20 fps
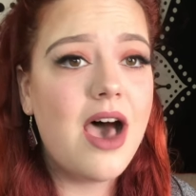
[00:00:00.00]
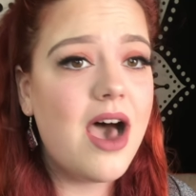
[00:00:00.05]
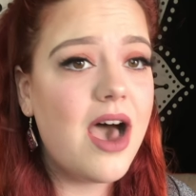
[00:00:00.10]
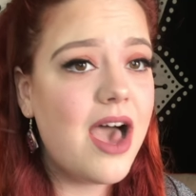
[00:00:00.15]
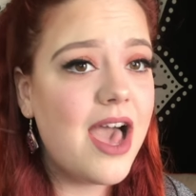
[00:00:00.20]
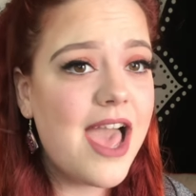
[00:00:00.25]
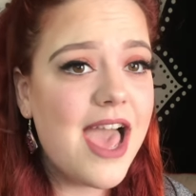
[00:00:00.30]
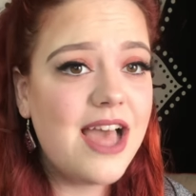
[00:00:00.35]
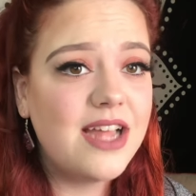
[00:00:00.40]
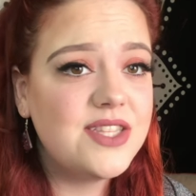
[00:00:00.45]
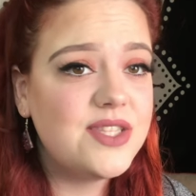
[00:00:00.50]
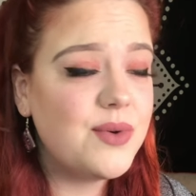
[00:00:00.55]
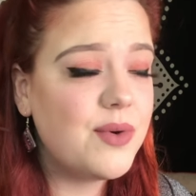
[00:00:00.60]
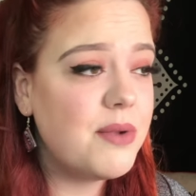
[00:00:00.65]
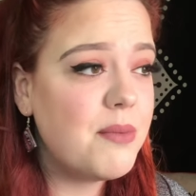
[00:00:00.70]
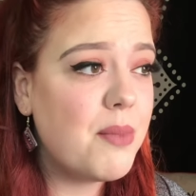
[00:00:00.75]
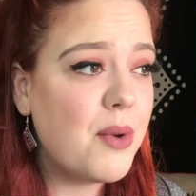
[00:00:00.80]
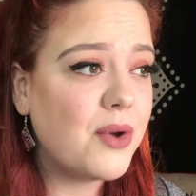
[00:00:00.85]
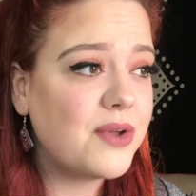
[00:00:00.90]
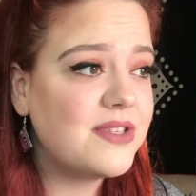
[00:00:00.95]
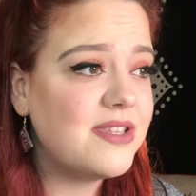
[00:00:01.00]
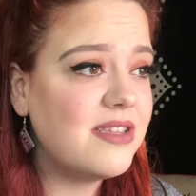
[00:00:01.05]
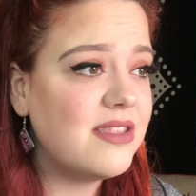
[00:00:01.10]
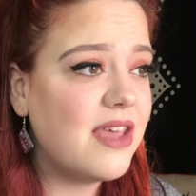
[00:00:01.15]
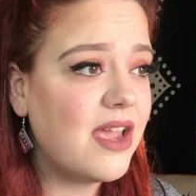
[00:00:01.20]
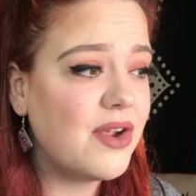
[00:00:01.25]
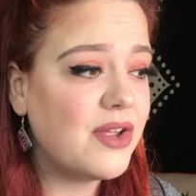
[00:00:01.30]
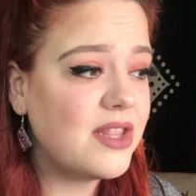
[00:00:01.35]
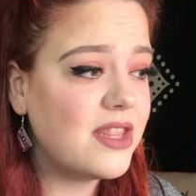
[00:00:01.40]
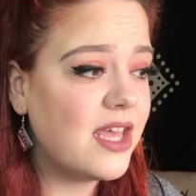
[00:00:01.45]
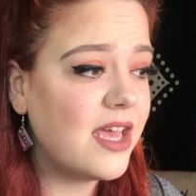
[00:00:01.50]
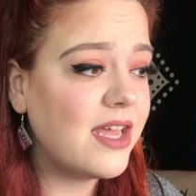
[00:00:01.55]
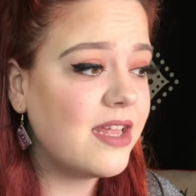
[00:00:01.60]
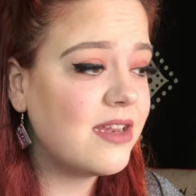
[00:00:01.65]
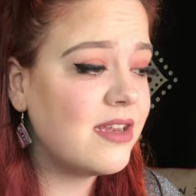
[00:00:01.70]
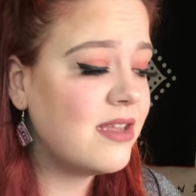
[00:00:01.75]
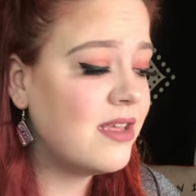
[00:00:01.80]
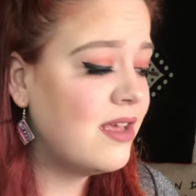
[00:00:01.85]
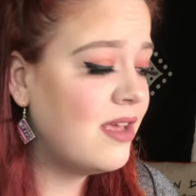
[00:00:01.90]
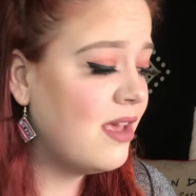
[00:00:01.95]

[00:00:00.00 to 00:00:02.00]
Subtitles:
I had to unbox it there and then.